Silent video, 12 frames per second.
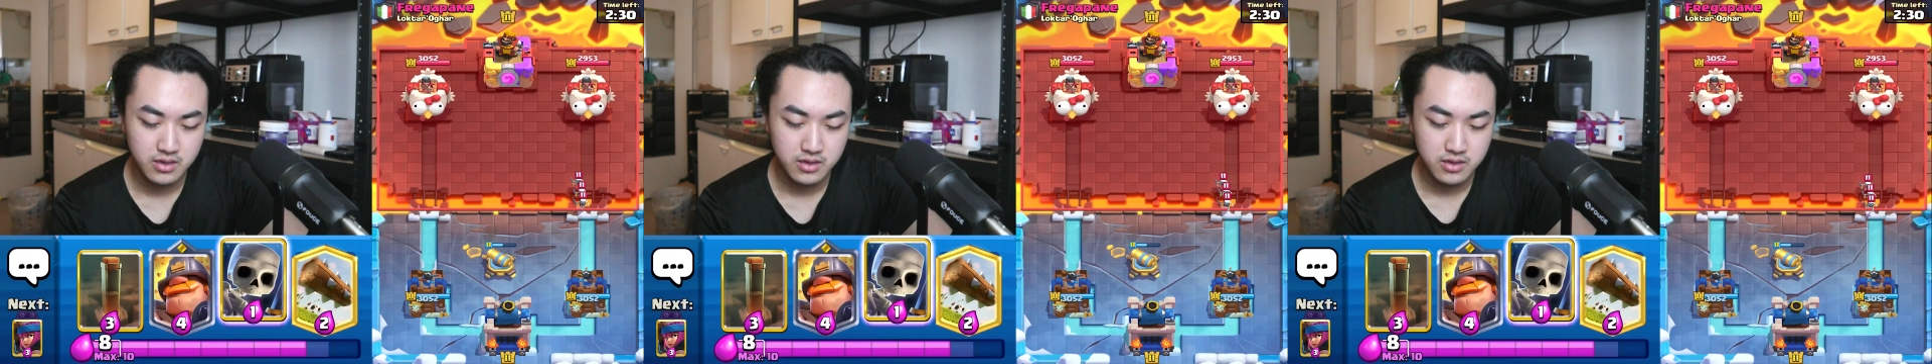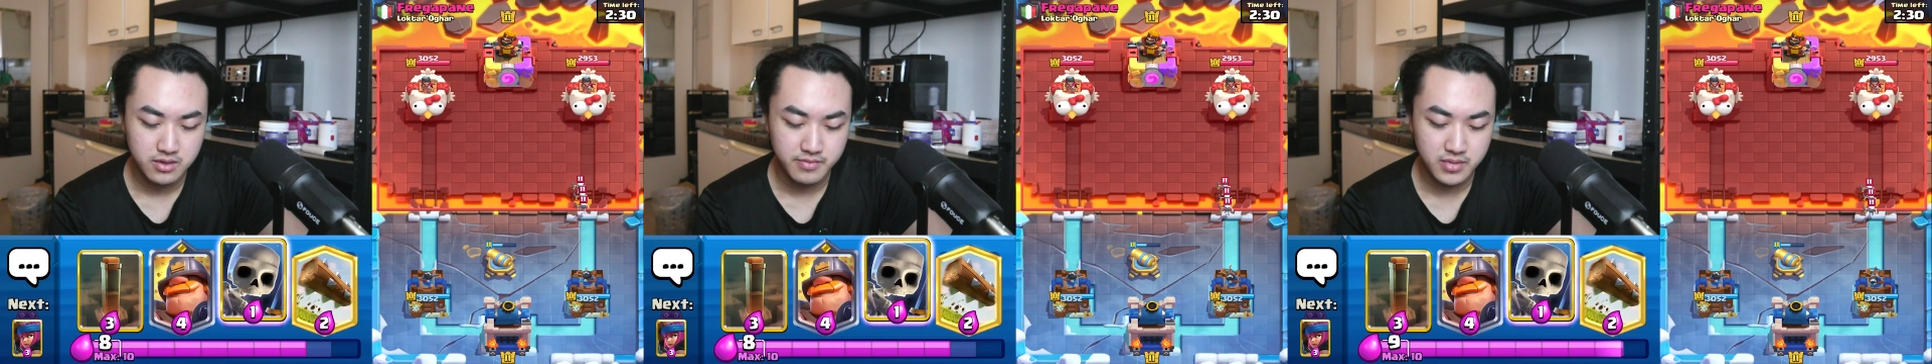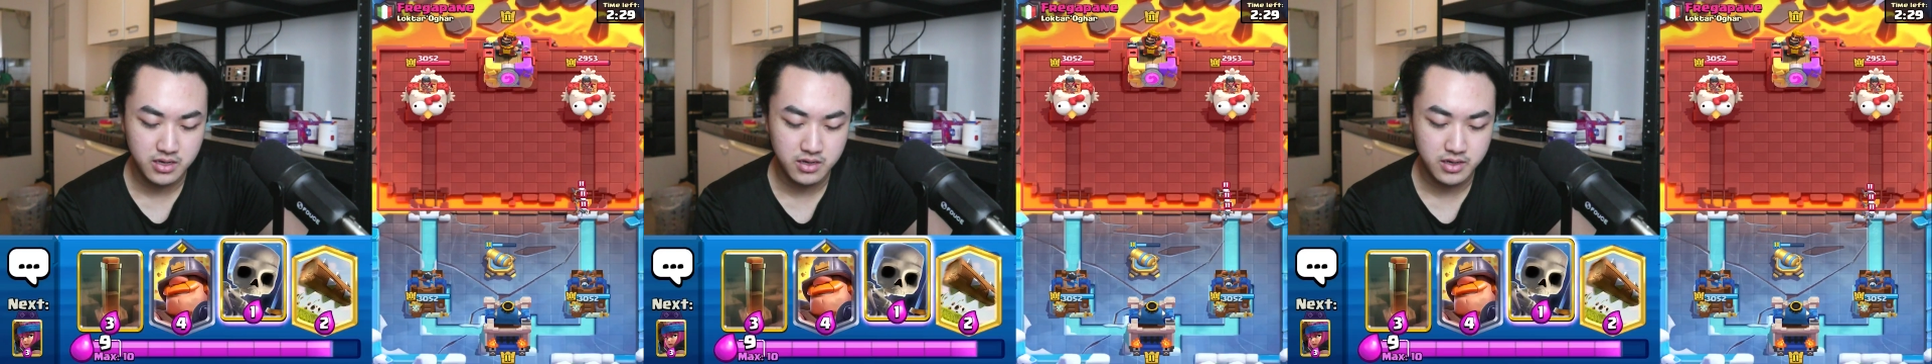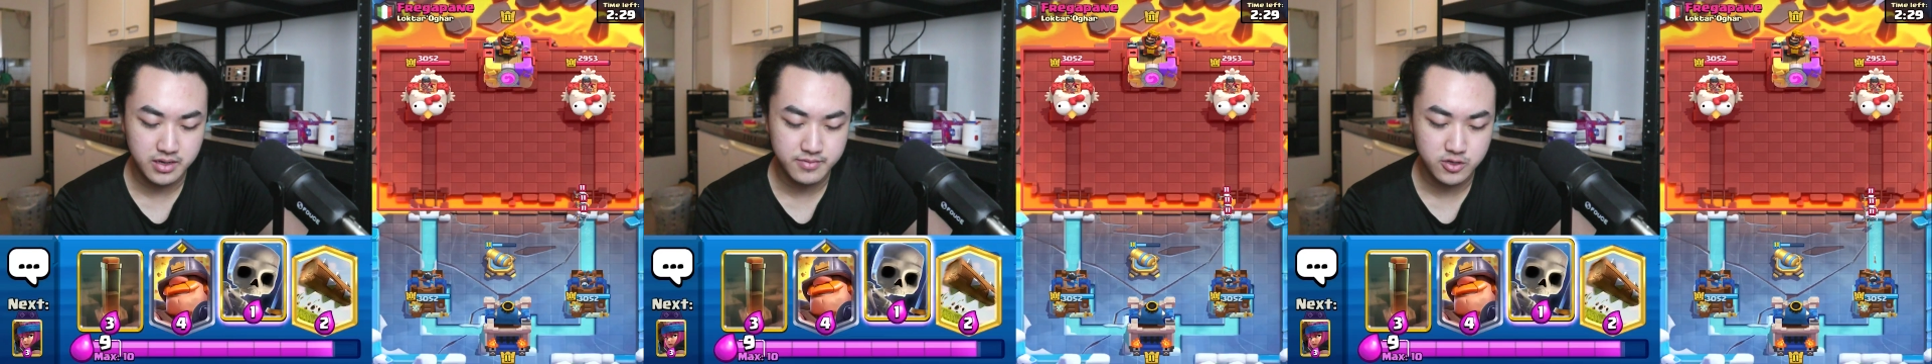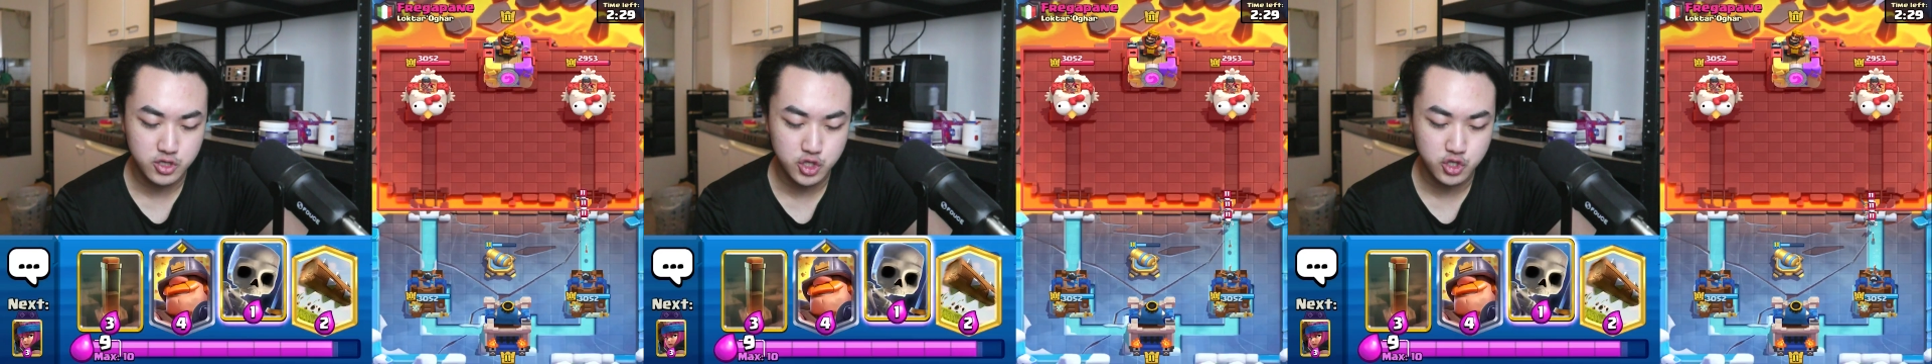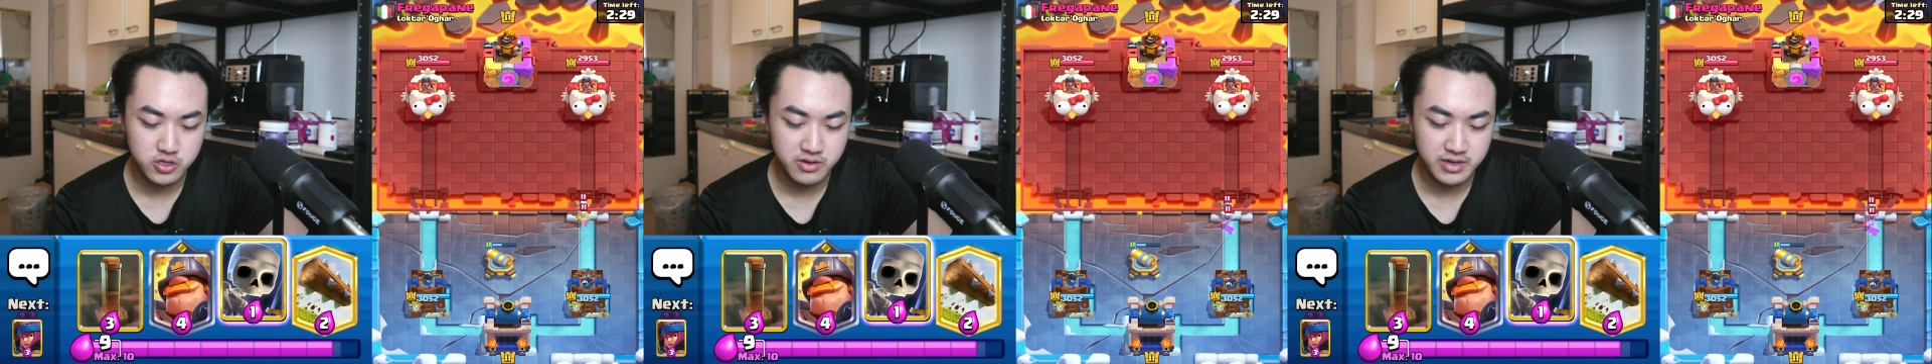But I'm not
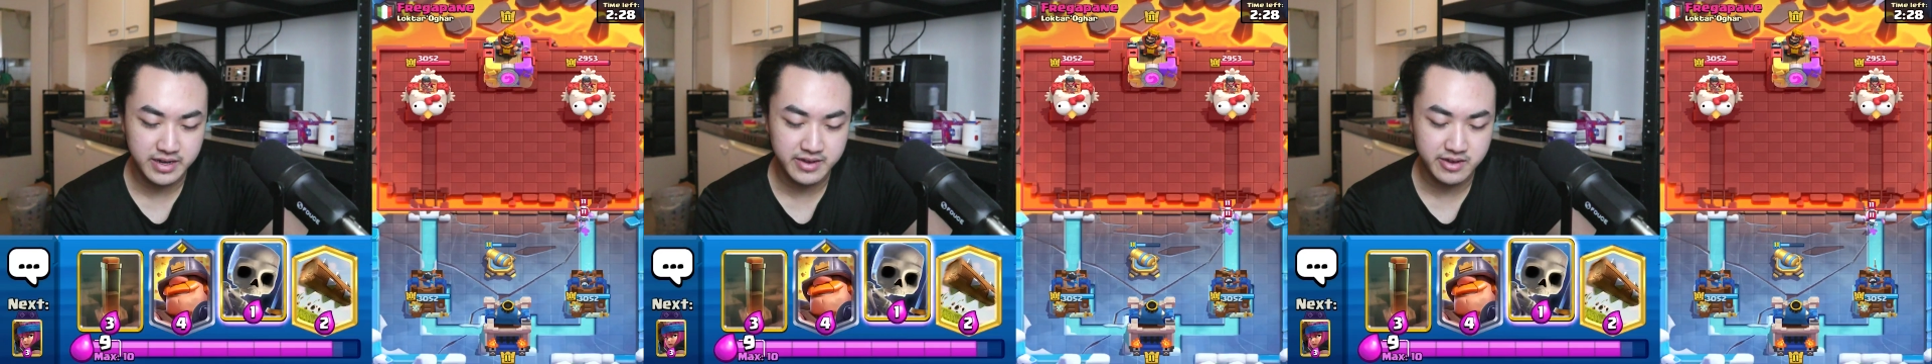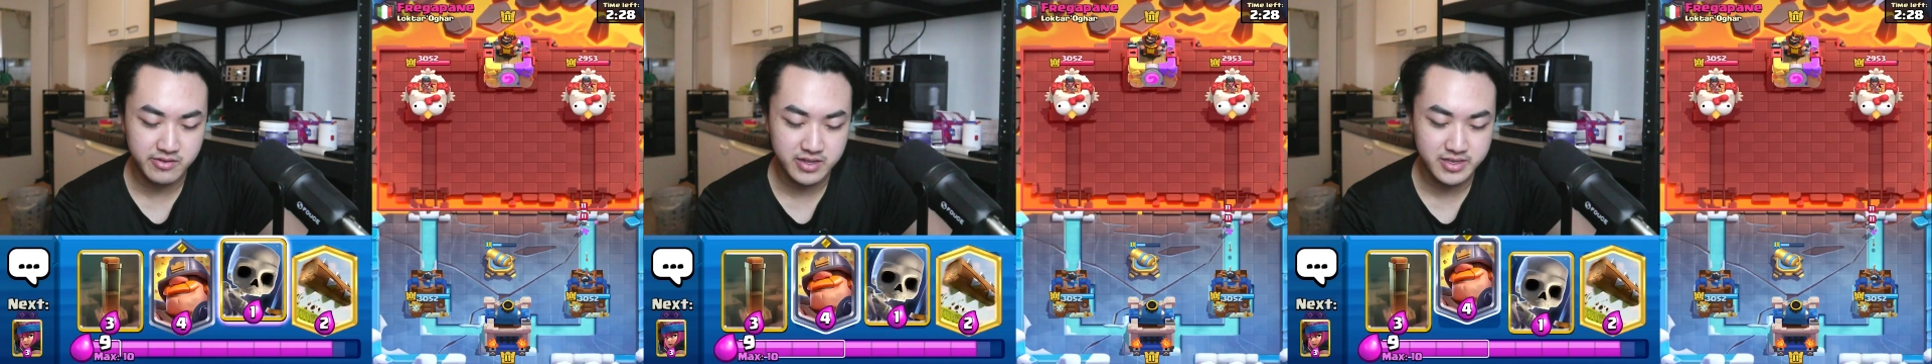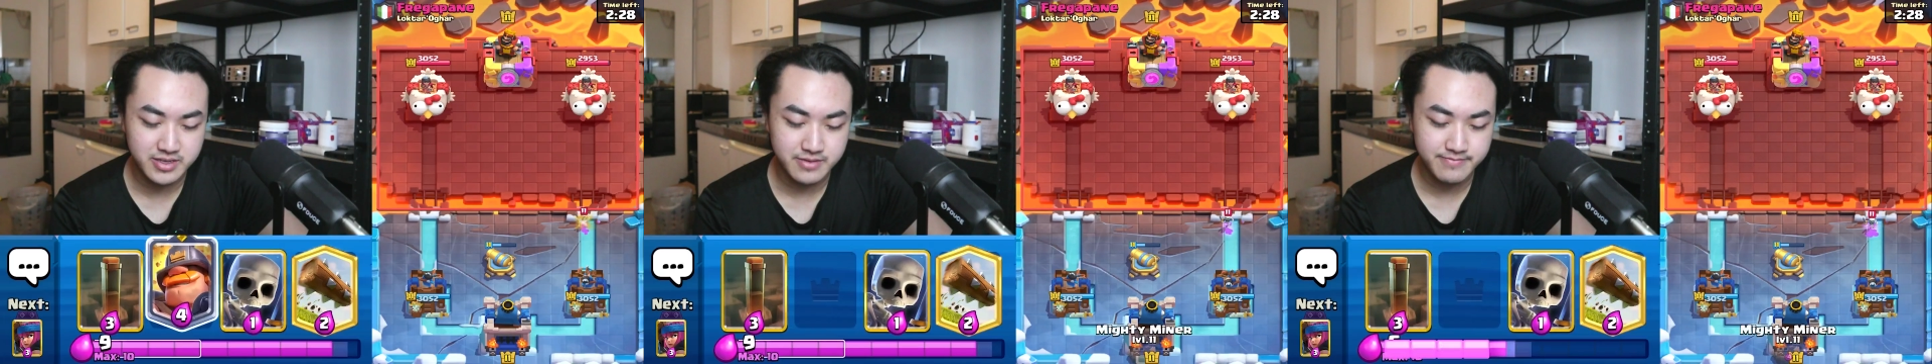sure. I digress.